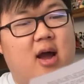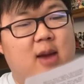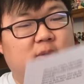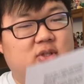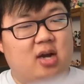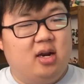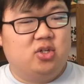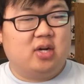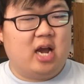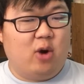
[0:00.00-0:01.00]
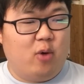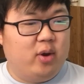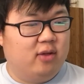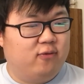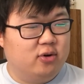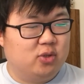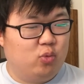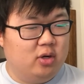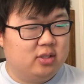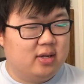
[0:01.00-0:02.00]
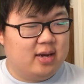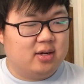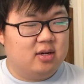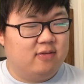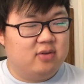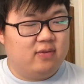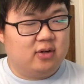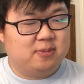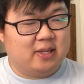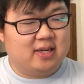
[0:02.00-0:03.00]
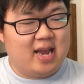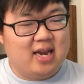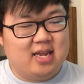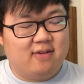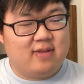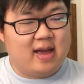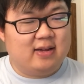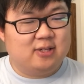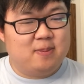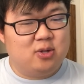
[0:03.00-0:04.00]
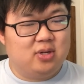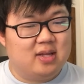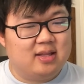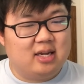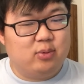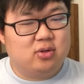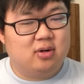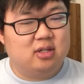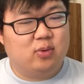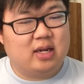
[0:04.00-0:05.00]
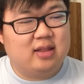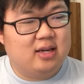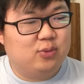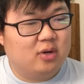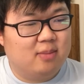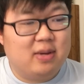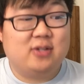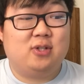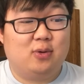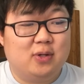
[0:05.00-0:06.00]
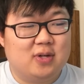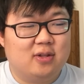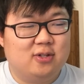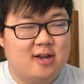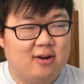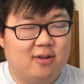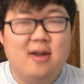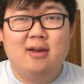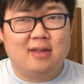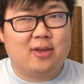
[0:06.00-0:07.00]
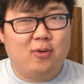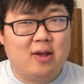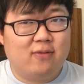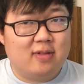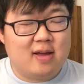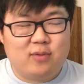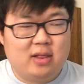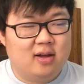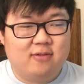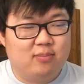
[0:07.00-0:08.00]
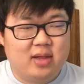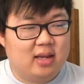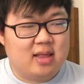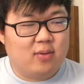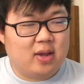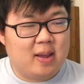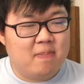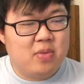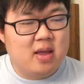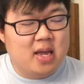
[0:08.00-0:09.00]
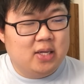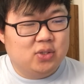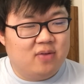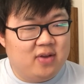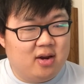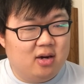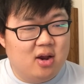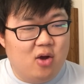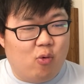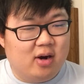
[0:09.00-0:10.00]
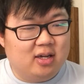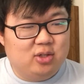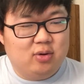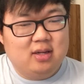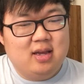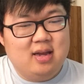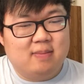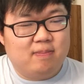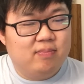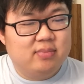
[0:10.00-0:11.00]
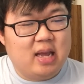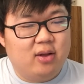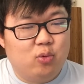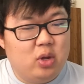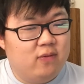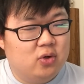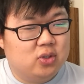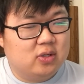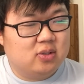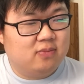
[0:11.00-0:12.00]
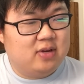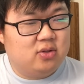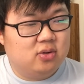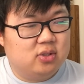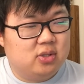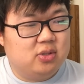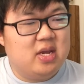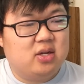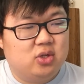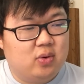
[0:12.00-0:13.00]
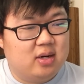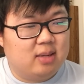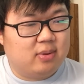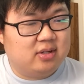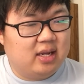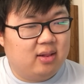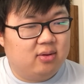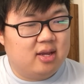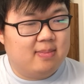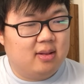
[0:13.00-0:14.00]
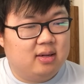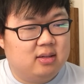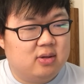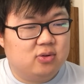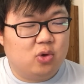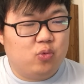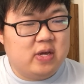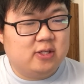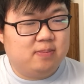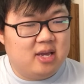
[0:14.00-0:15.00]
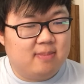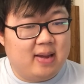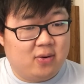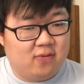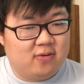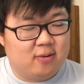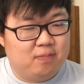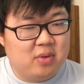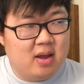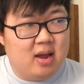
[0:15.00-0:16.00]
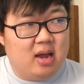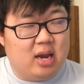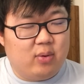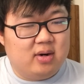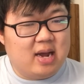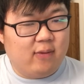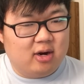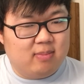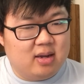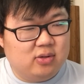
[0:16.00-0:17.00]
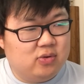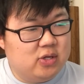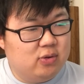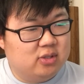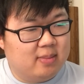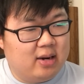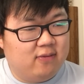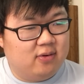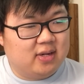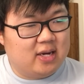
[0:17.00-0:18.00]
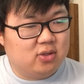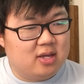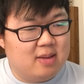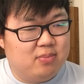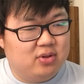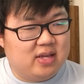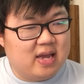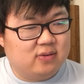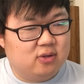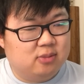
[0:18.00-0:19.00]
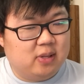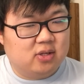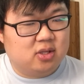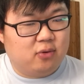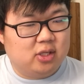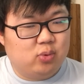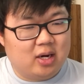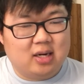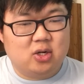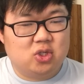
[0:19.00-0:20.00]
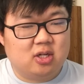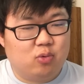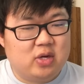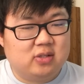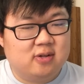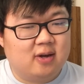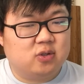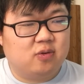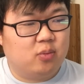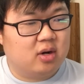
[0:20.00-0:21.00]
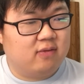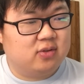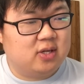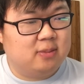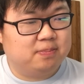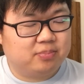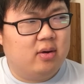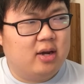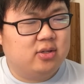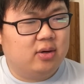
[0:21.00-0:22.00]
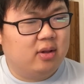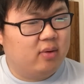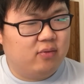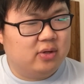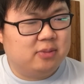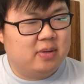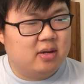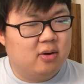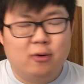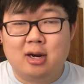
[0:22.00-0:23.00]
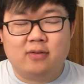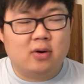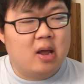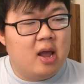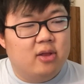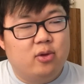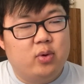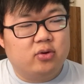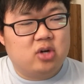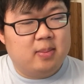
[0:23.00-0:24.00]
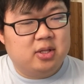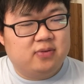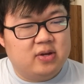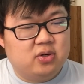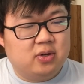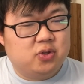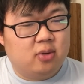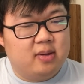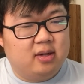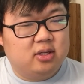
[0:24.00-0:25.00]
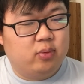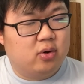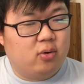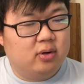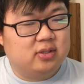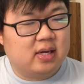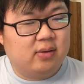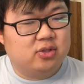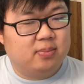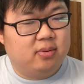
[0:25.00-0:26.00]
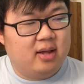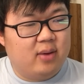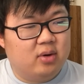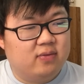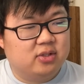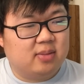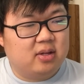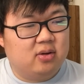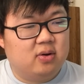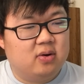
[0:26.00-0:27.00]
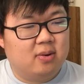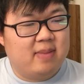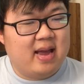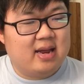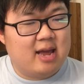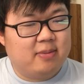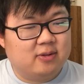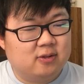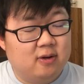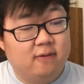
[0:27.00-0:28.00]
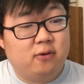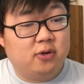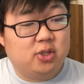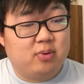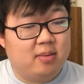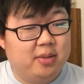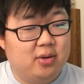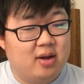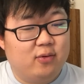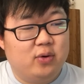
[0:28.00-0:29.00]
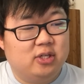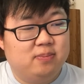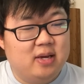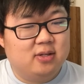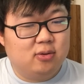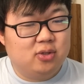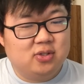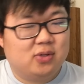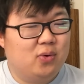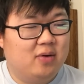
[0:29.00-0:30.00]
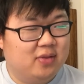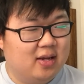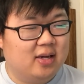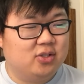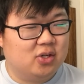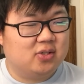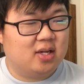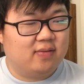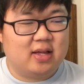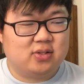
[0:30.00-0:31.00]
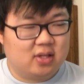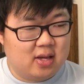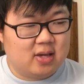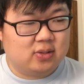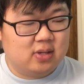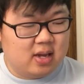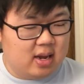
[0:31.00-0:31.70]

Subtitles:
I'm astonished at how well Wheel of Fortune worked. I could have never expected any of that, especially not that it would turn into what I think is one of the best series on the channel. Thank you again for that. We love playing that game. So I figured, why not do it again? Now, the Wii version has some features unique to it, in particular the ability to use the Wii Speak microphone. I would not recommend you use the microphone to actually input the answers because the voice recognition on the Wii sucks from what I've seen. Actually, I don't think we have Wii Speak. Whatever. The real charm in this feature is your ability to record sounds to play whenever something good or bad happens. Of course, you probably don't have a Wii Speak, so just ignore everything I just said if that's the case.